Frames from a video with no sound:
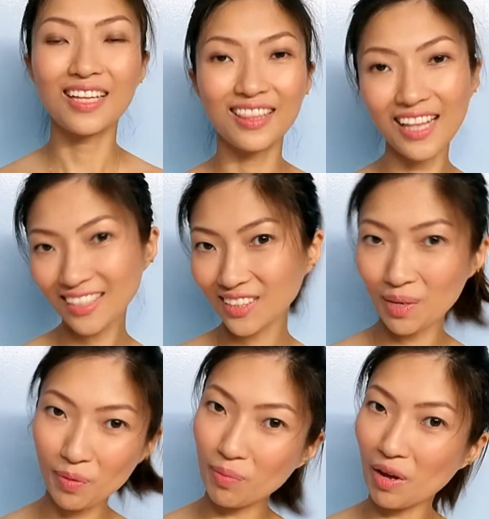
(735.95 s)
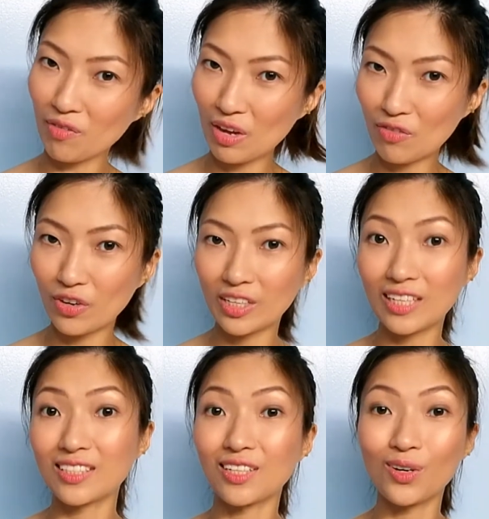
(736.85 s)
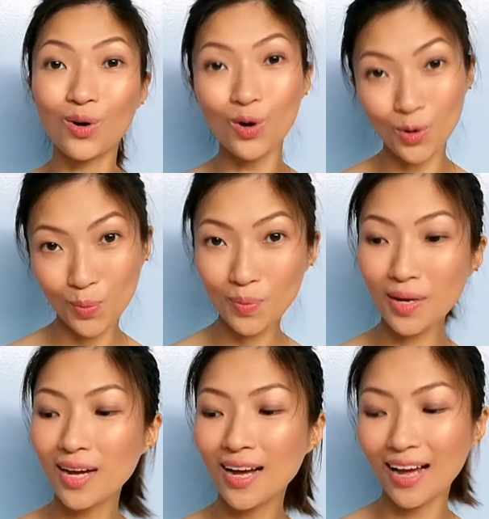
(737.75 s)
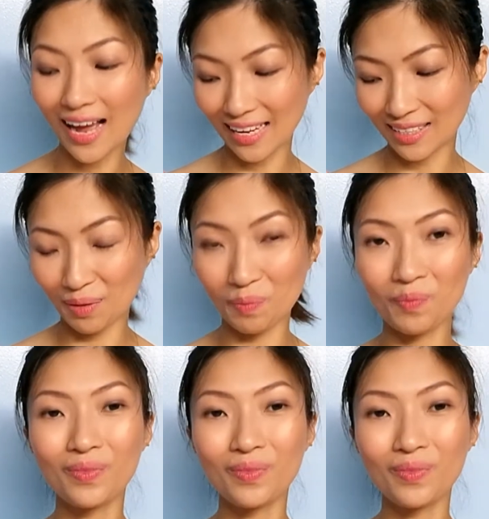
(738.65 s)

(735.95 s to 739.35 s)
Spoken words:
Next up on my favorite is a home item.